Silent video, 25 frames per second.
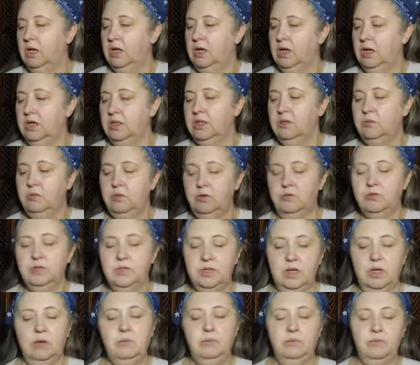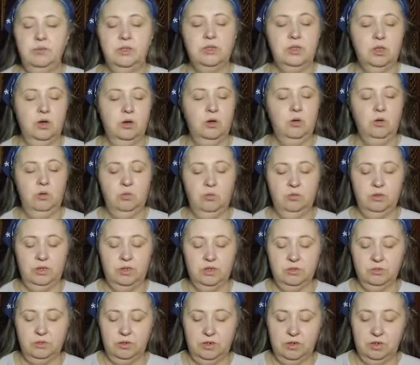and get them used up. So
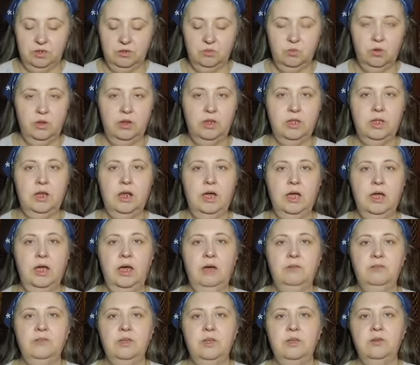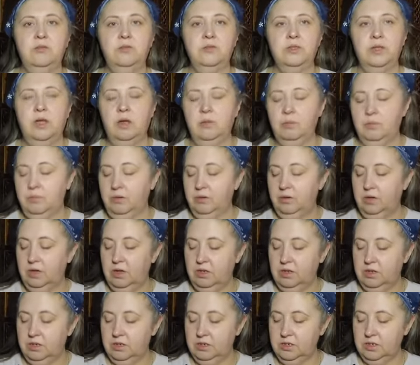this one is one that I have to use up.
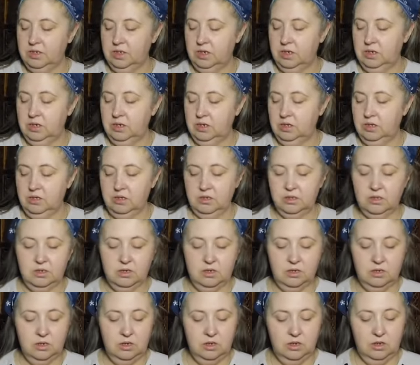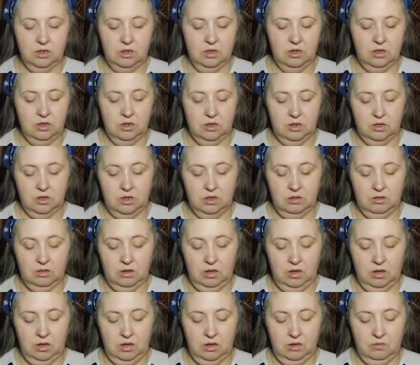And this is
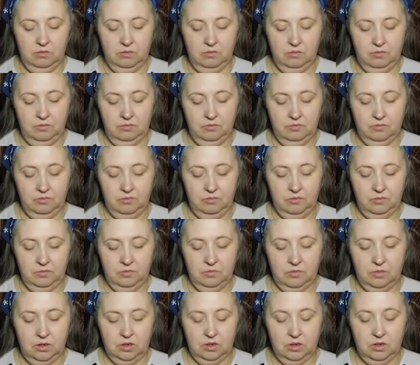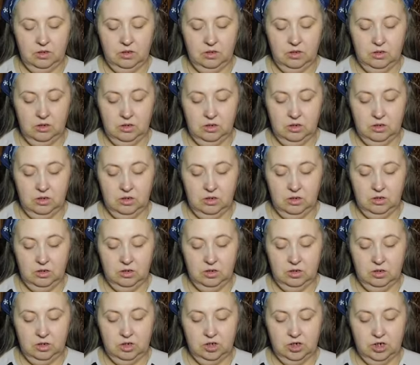
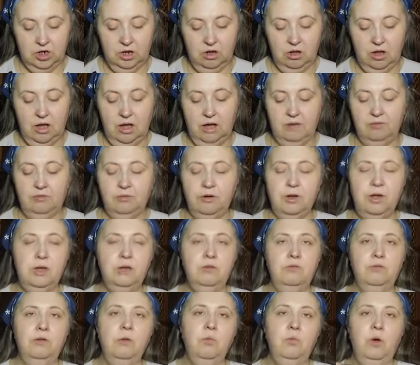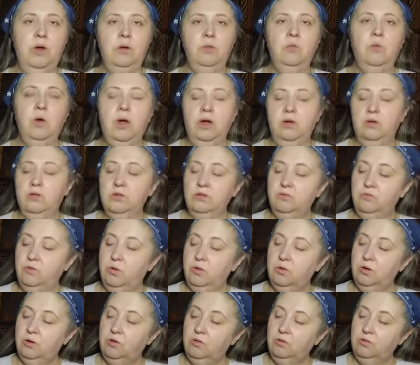Shell Ivory from Wet n Wild's
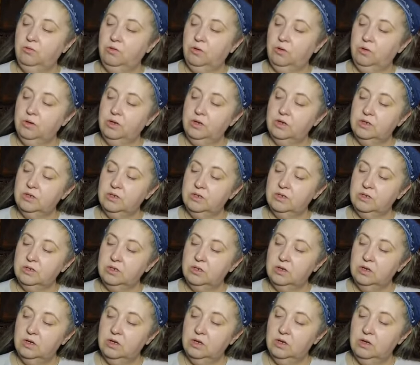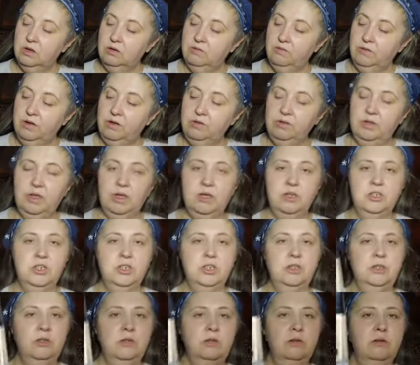PhotoFocus
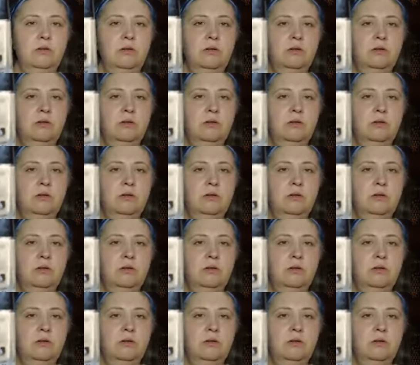Foundation.